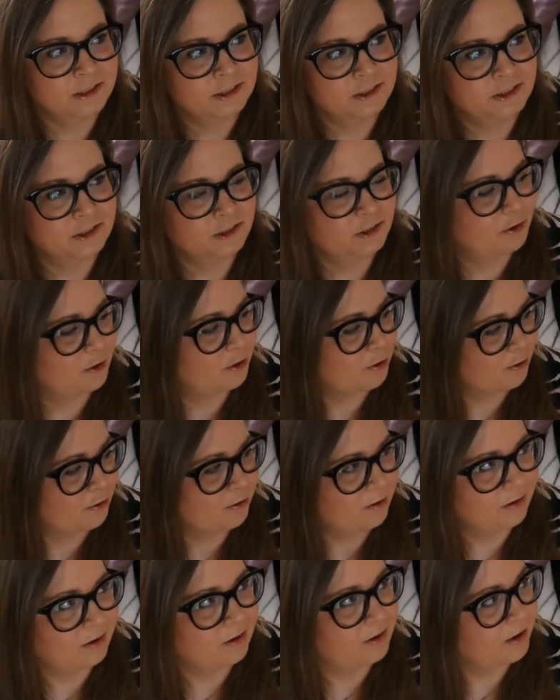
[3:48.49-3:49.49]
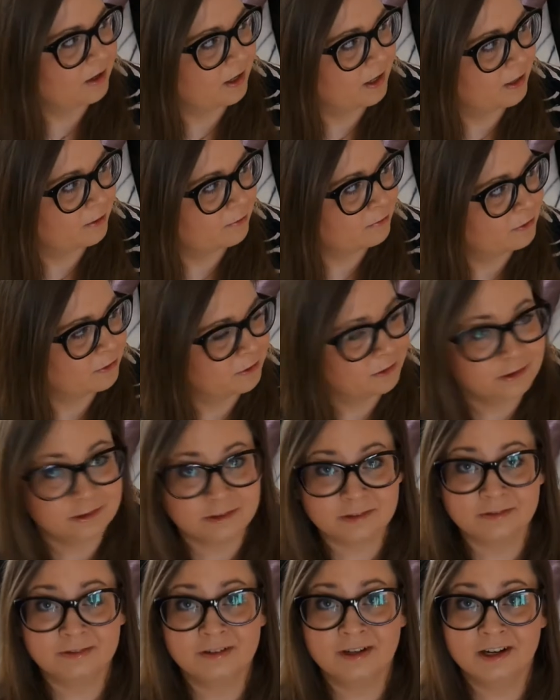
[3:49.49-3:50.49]
So I have just
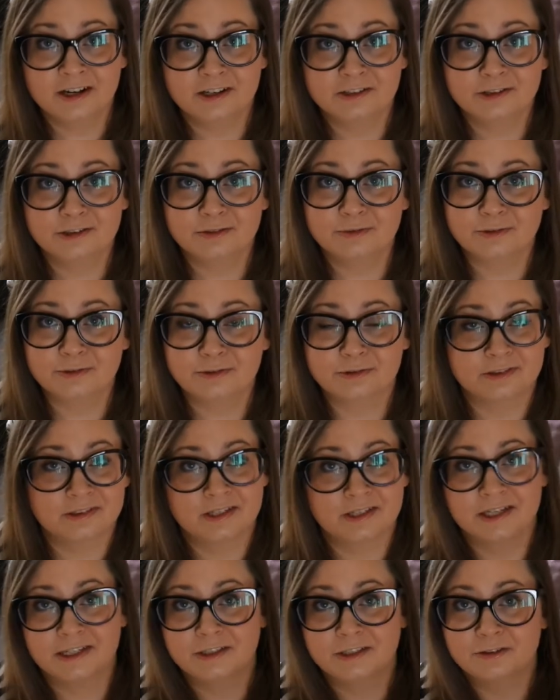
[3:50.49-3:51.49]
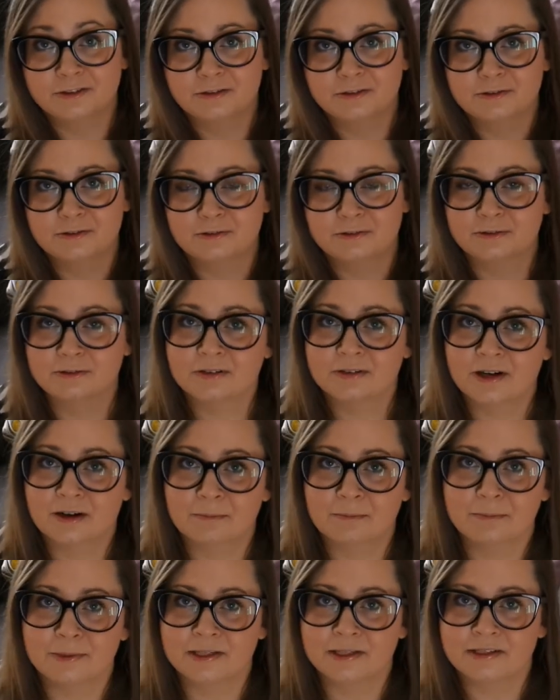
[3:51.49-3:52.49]
I just want to say to
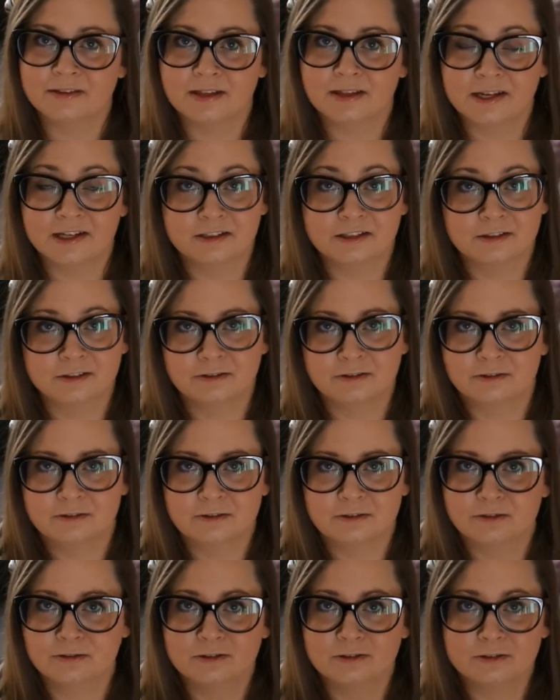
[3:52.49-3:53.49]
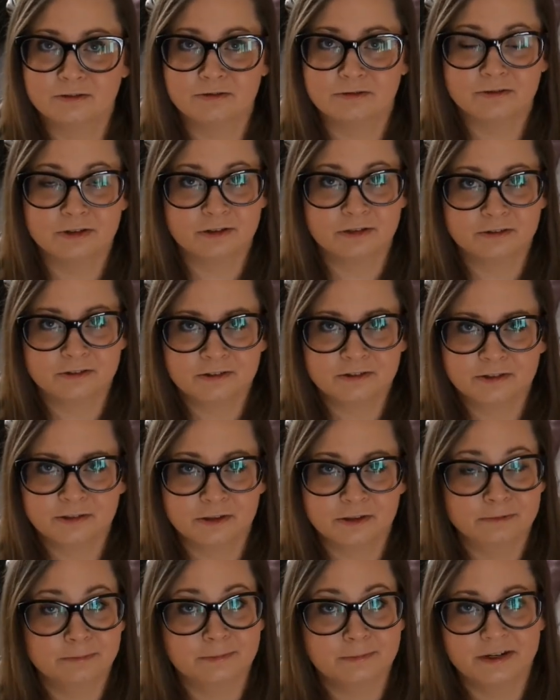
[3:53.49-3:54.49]
Camille that you should run,
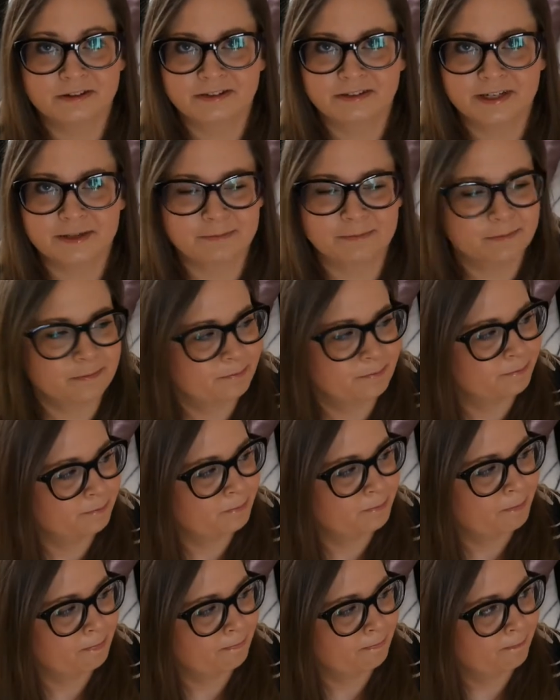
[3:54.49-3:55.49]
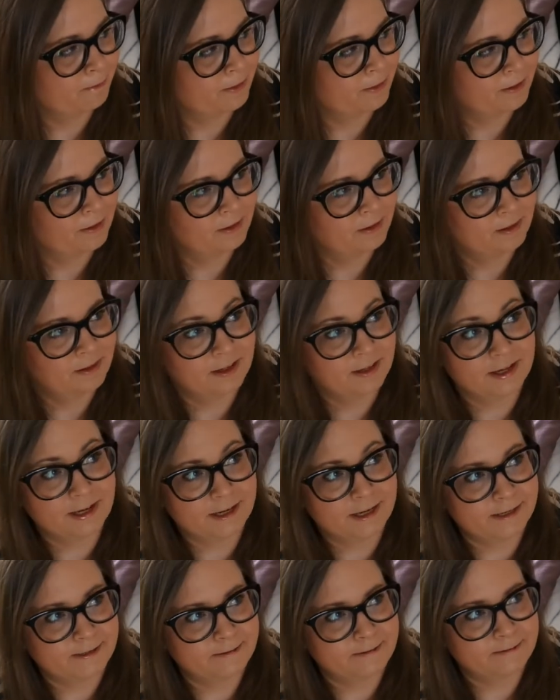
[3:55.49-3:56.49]
don't marry him.
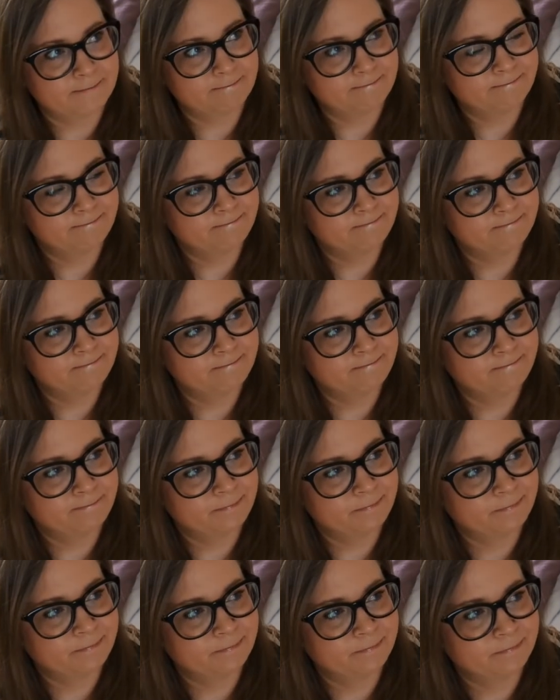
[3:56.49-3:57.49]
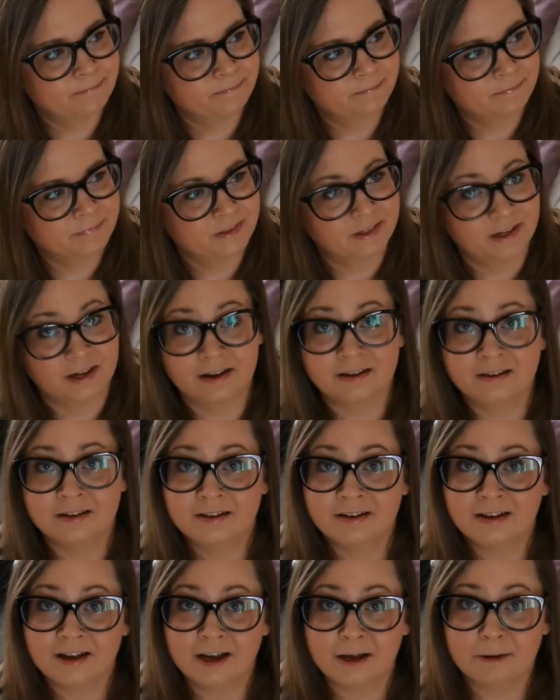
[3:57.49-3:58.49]
And um, yeah
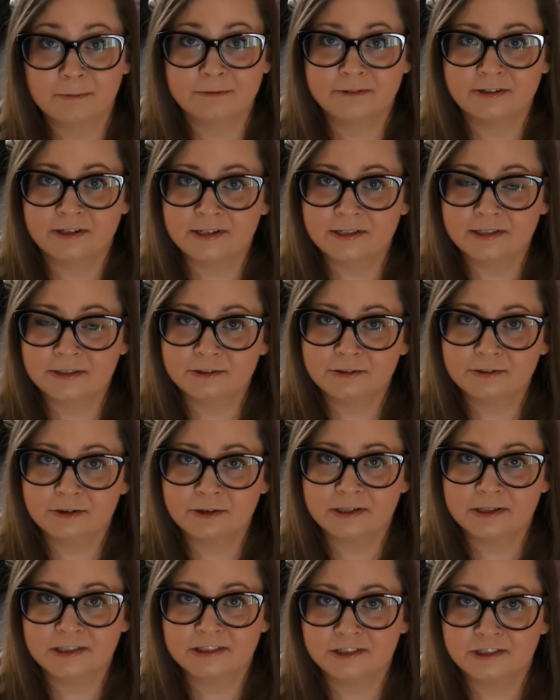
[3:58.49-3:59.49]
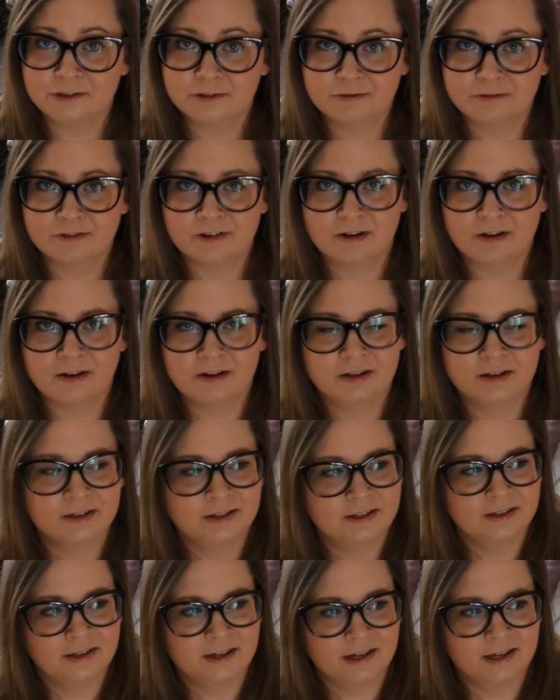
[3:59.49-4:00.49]
i'm really enjoying it so far
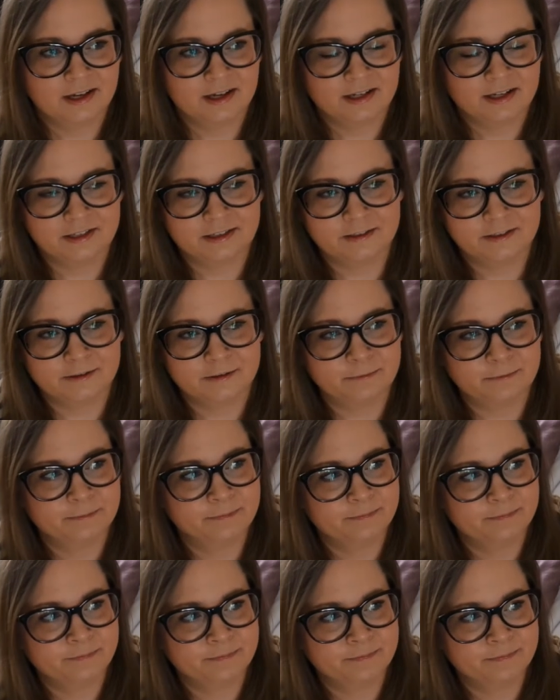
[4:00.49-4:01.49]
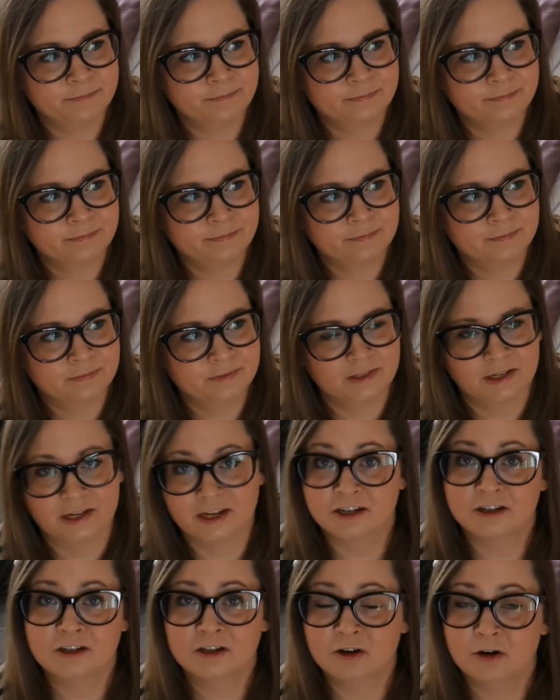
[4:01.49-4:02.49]
and um, yeah
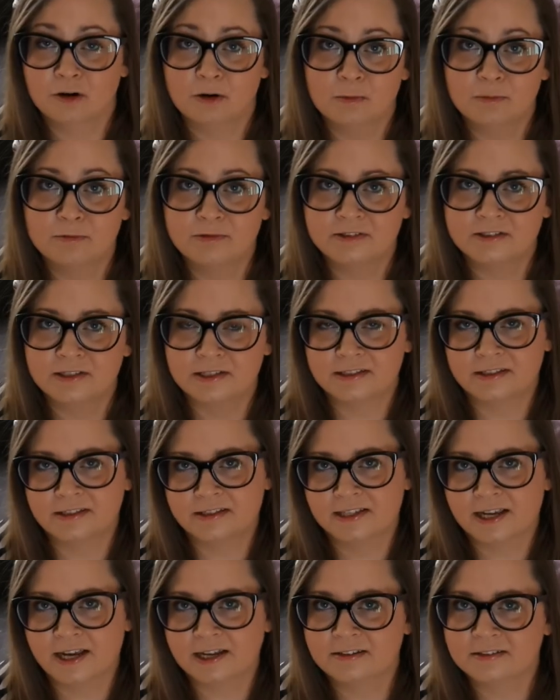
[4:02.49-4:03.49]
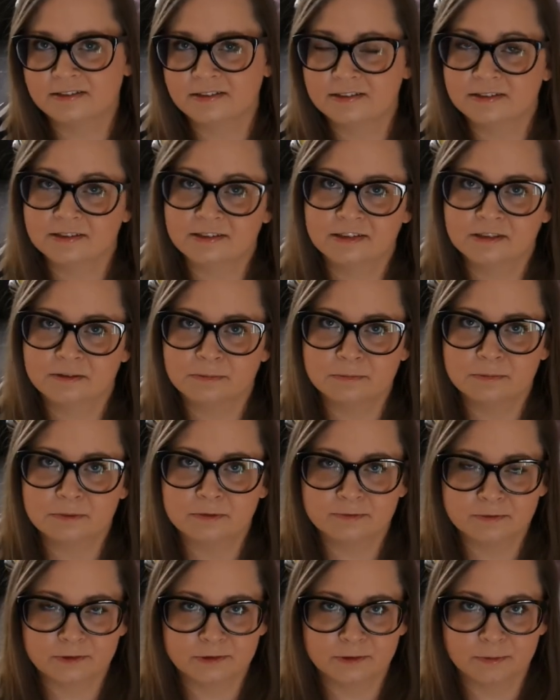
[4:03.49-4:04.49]
obviously the cat is a symbol
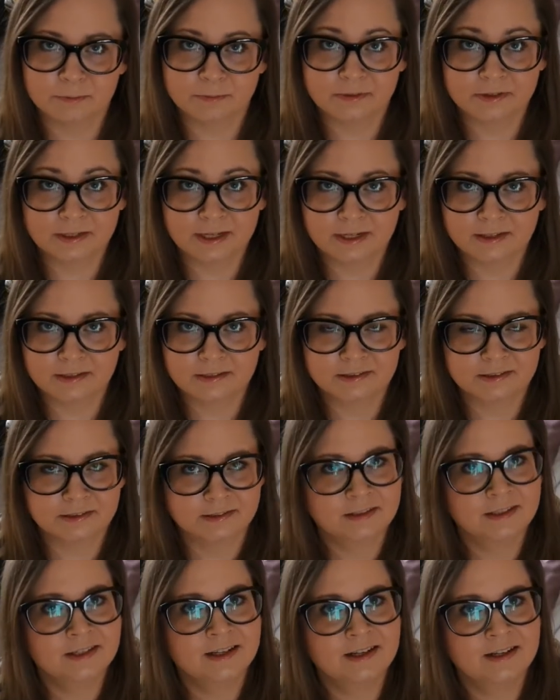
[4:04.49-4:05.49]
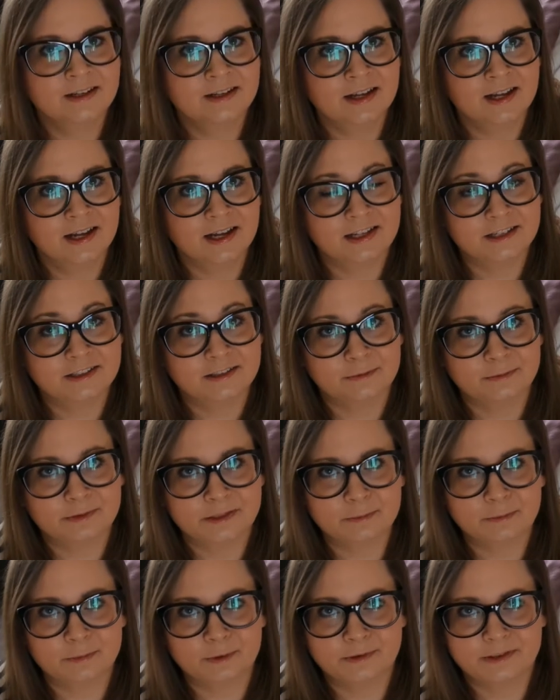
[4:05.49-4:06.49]
for something else and
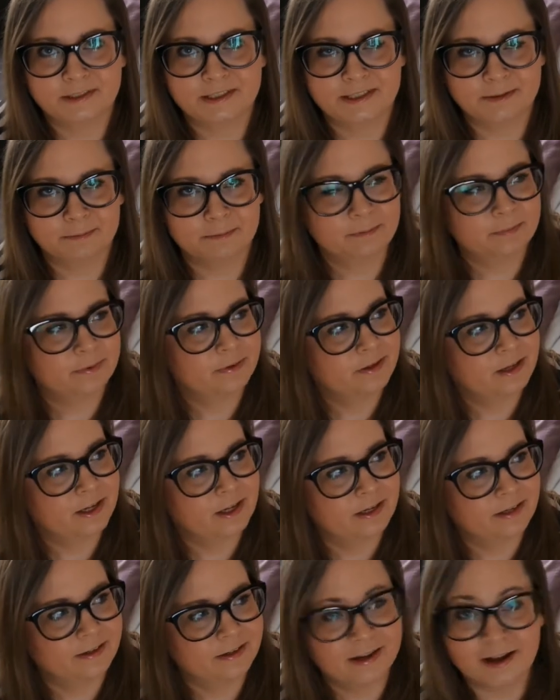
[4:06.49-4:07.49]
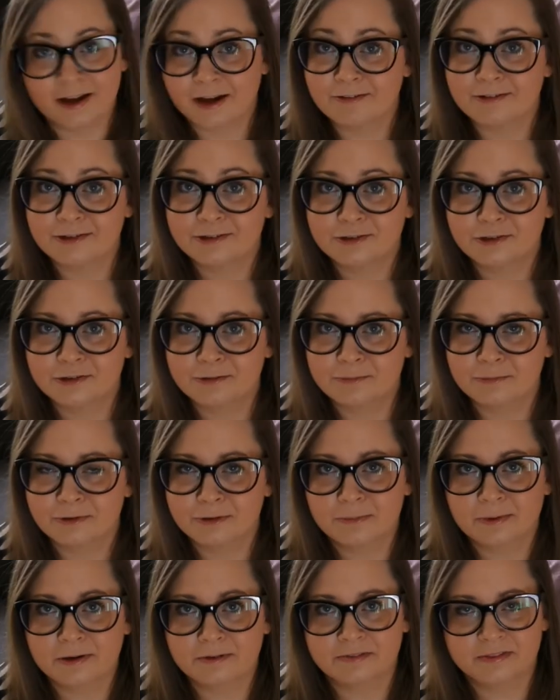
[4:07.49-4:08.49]
something more deep and i will talk more
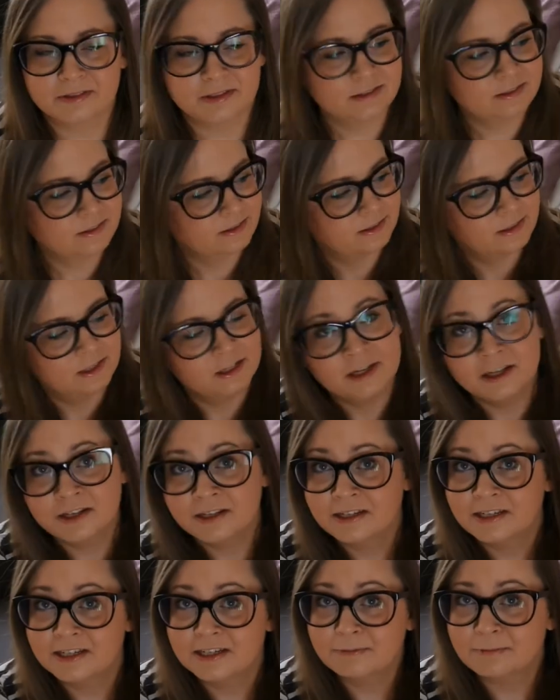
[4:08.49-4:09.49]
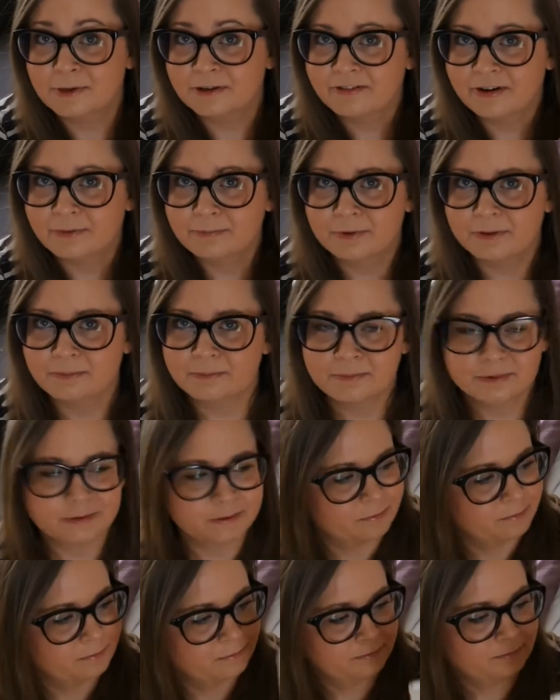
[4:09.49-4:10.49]
about this in my wrap up
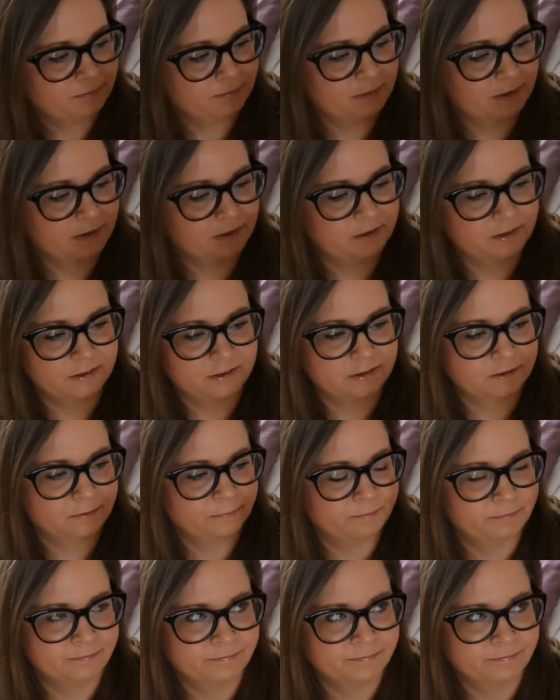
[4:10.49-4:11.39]
but